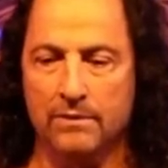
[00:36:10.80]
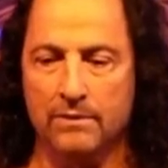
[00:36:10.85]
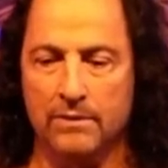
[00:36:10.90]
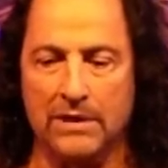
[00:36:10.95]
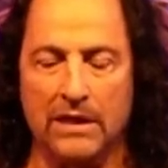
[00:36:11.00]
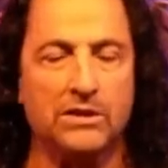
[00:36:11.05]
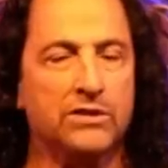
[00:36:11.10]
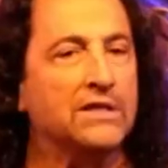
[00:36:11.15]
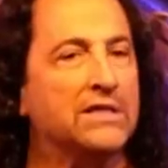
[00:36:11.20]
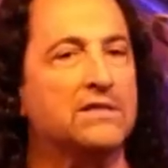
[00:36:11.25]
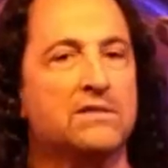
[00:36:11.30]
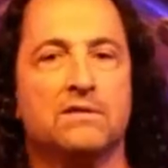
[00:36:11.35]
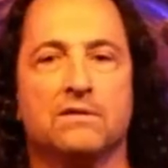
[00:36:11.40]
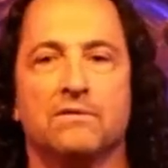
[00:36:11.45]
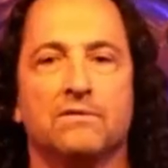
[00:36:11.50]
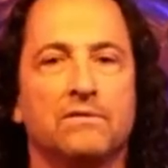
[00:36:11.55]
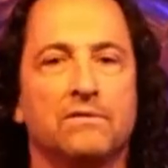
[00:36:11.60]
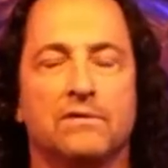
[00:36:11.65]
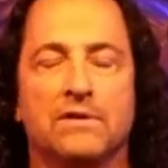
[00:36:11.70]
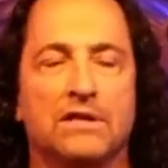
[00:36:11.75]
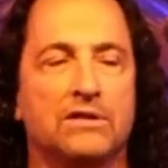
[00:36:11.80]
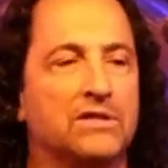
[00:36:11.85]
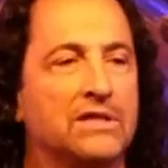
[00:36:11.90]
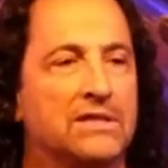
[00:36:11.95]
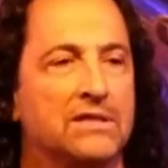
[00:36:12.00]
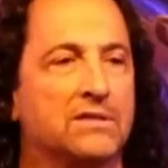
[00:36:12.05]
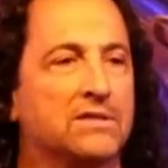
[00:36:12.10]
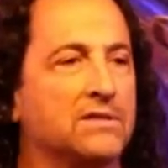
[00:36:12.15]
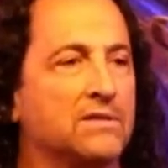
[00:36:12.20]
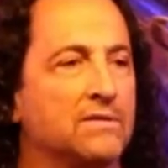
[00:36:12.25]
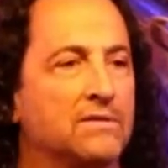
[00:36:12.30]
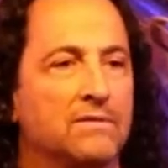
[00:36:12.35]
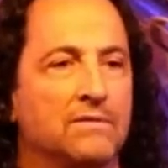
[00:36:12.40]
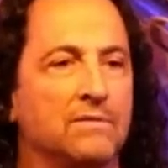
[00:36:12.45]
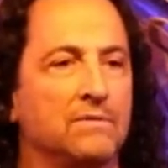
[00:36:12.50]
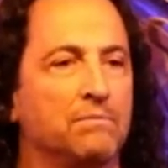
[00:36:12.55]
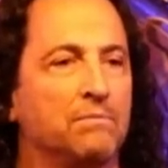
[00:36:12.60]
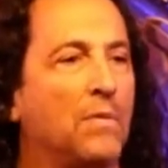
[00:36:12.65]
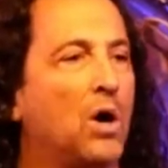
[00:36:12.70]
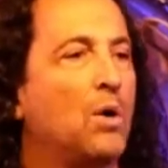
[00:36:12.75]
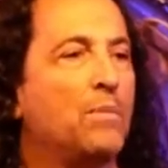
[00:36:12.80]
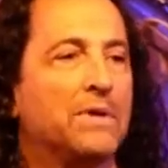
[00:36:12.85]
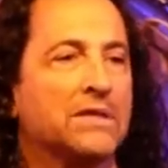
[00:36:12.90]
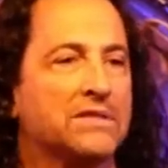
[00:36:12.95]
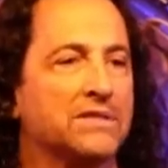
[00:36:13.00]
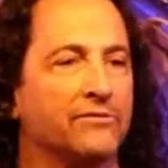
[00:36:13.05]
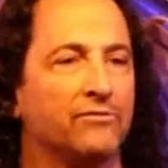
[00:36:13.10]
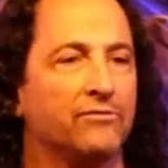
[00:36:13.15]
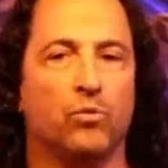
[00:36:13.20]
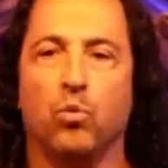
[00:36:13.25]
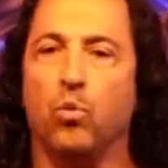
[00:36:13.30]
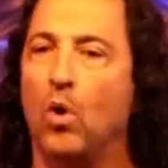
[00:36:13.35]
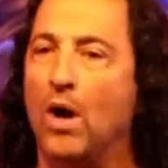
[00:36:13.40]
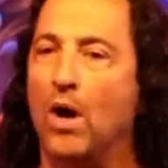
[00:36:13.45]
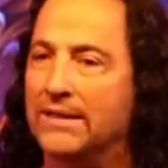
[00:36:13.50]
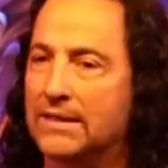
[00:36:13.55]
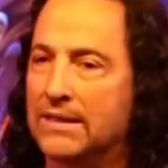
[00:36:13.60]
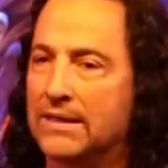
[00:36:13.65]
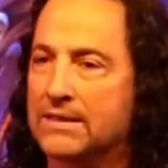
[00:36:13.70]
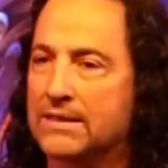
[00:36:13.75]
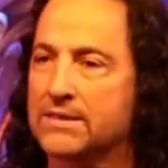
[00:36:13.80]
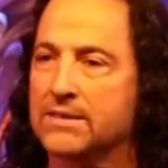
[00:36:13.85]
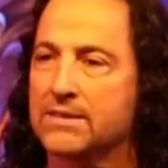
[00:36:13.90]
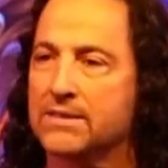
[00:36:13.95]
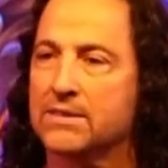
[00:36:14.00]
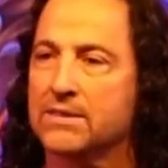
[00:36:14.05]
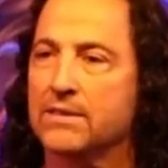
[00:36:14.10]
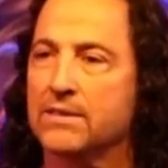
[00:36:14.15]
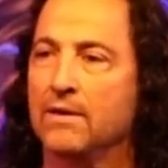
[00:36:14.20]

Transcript: there's these there's these moments of oneness,